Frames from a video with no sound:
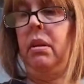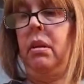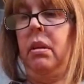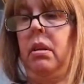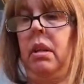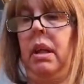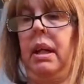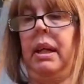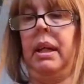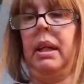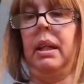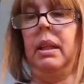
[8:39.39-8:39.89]

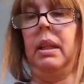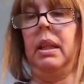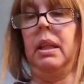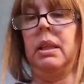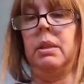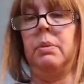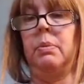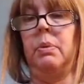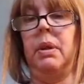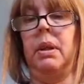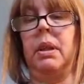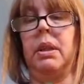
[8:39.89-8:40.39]
Like in
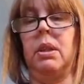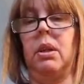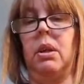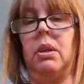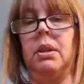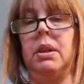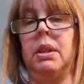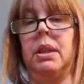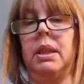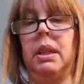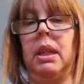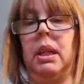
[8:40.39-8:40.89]
this one, it's
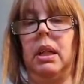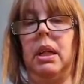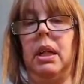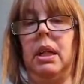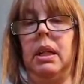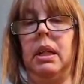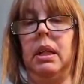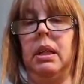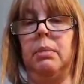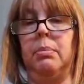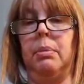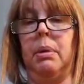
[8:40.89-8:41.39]
hard to see
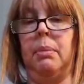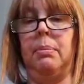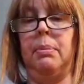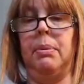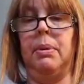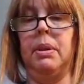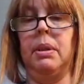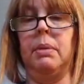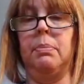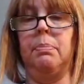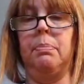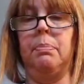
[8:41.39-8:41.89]
any of the
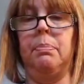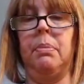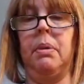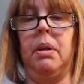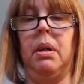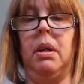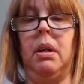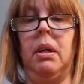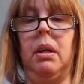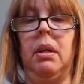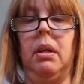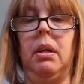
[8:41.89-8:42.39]
bubbles.
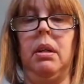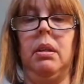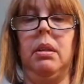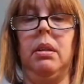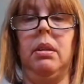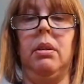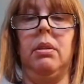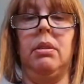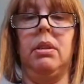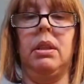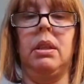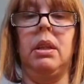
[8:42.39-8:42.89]

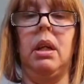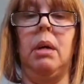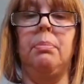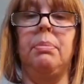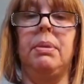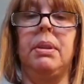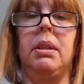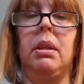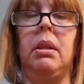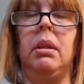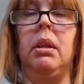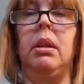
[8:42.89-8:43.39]
There's some
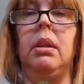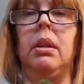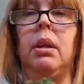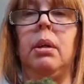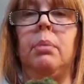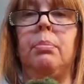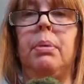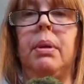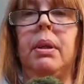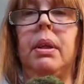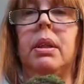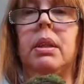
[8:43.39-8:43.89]
still in
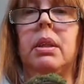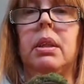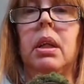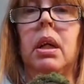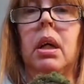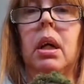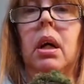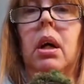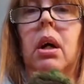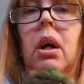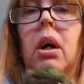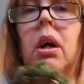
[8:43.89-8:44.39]
there, but it's
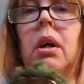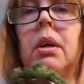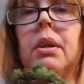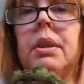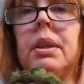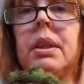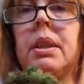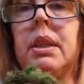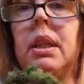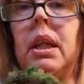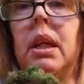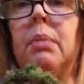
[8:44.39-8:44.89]
hard
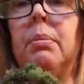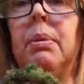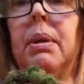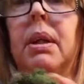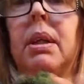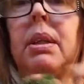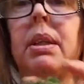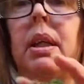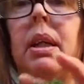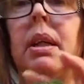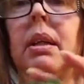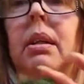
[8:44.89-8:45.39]
to see
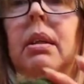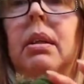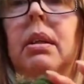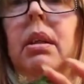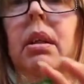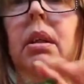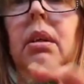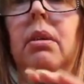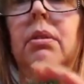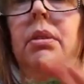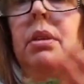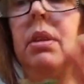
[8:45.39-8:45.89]
because
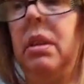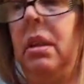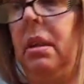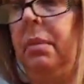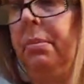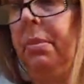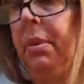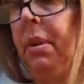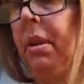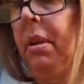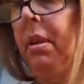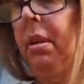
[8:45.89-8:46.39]

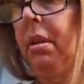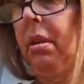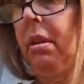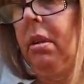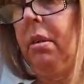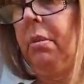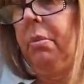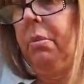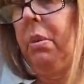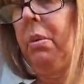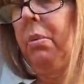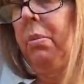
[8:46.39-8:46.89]

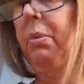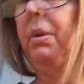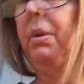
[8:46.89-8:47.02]
well,